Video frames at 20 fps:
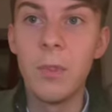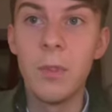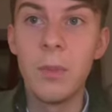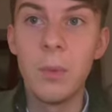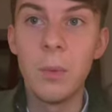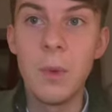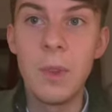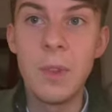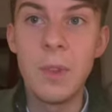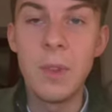
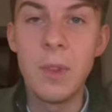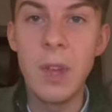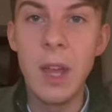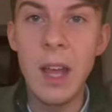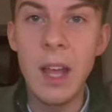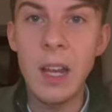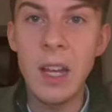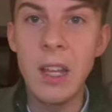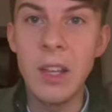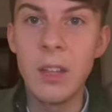With
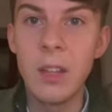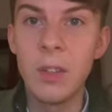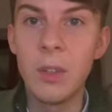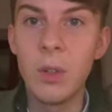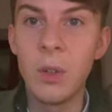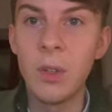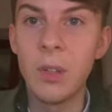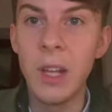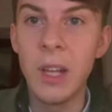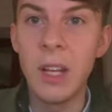
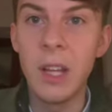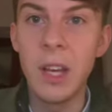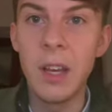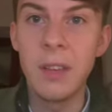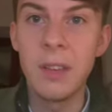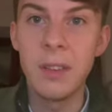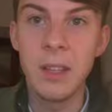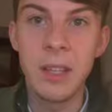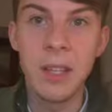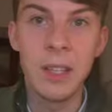Gordon Elliott, I
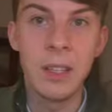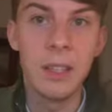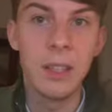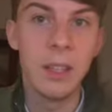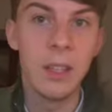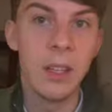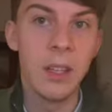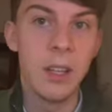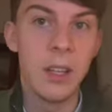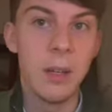think.
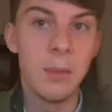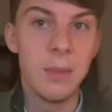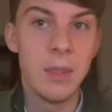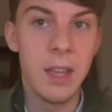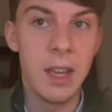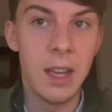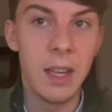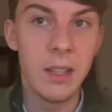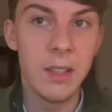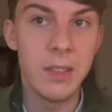
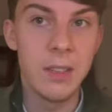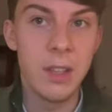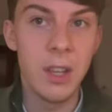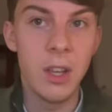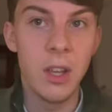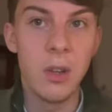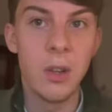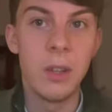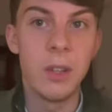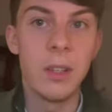Yeah,
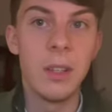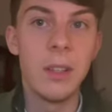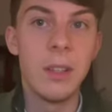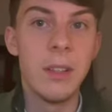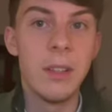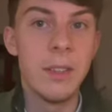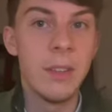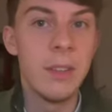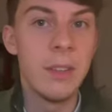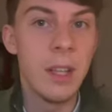so
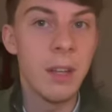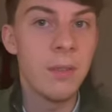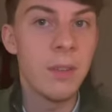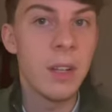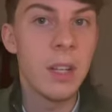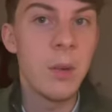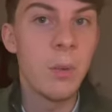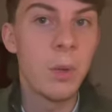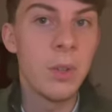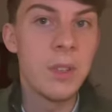
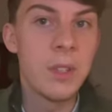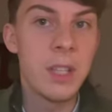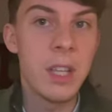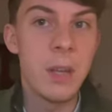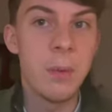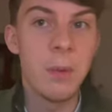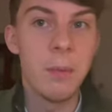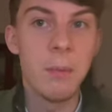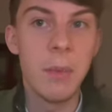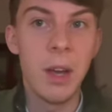definitely one to
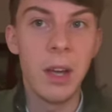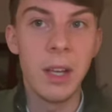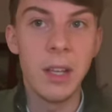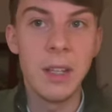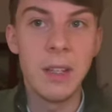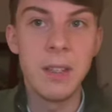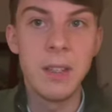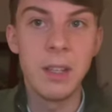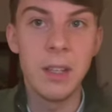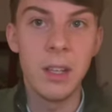keep in
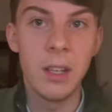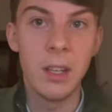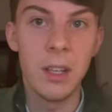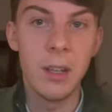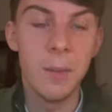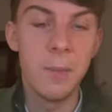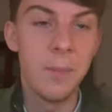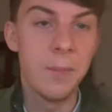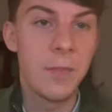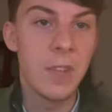mind.
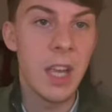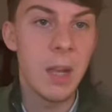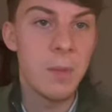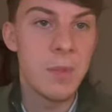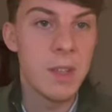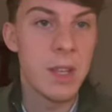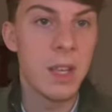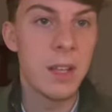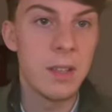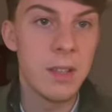Came
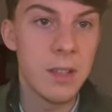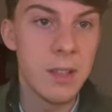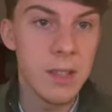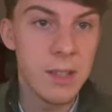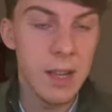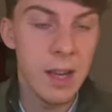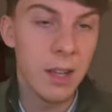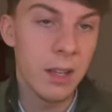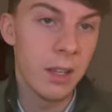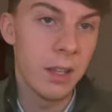second to
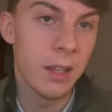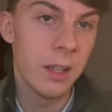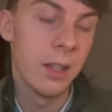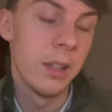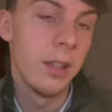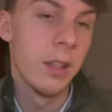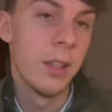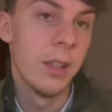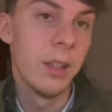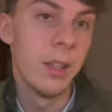Statler.
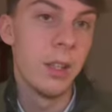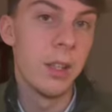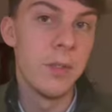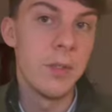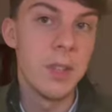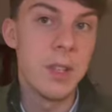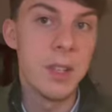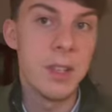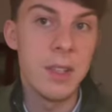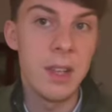
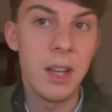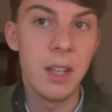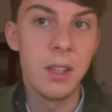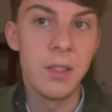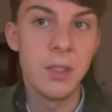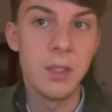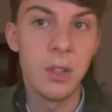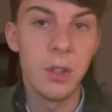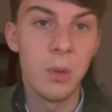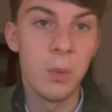Obviously,
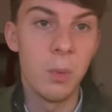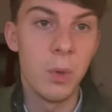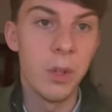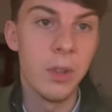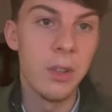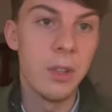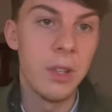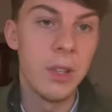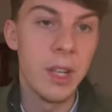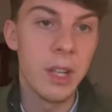Statler's gone and
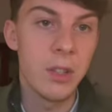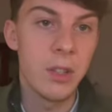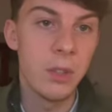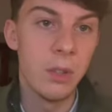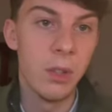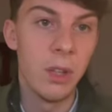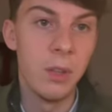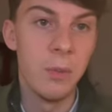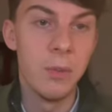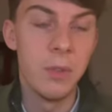won the
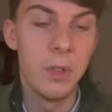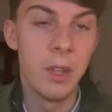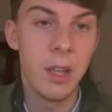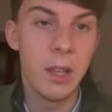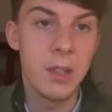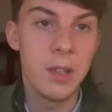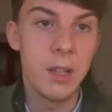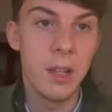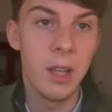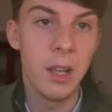National Hunt
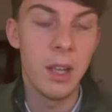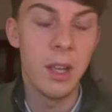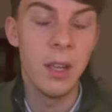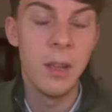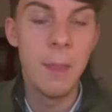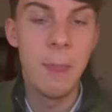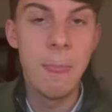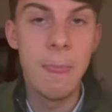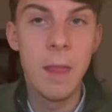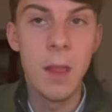yesterday.
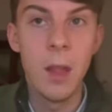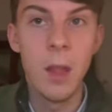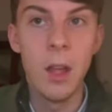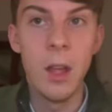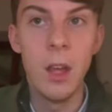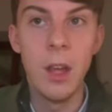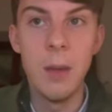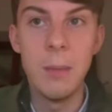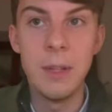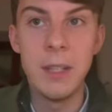
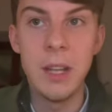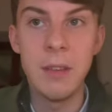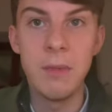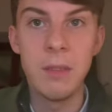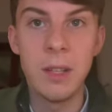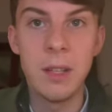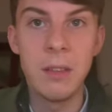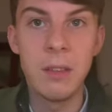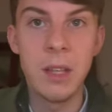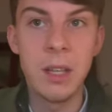I
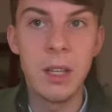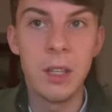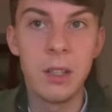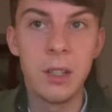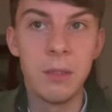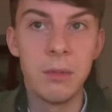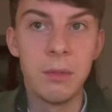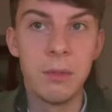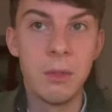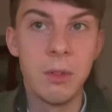definitely
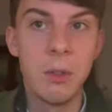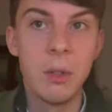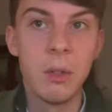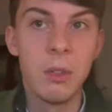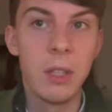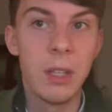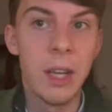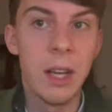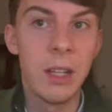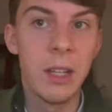think
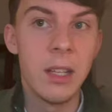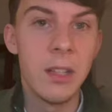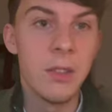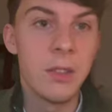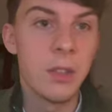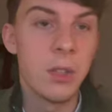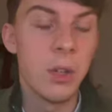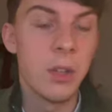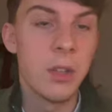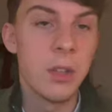Farouk
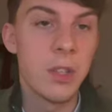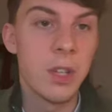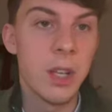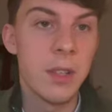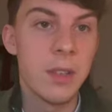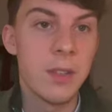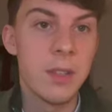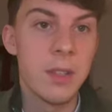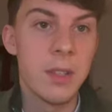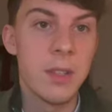Allen's got the
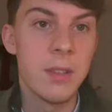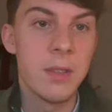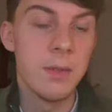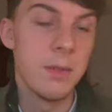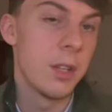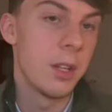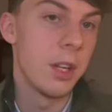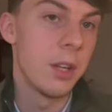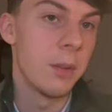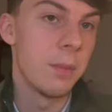chance to,
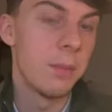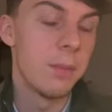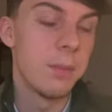you know,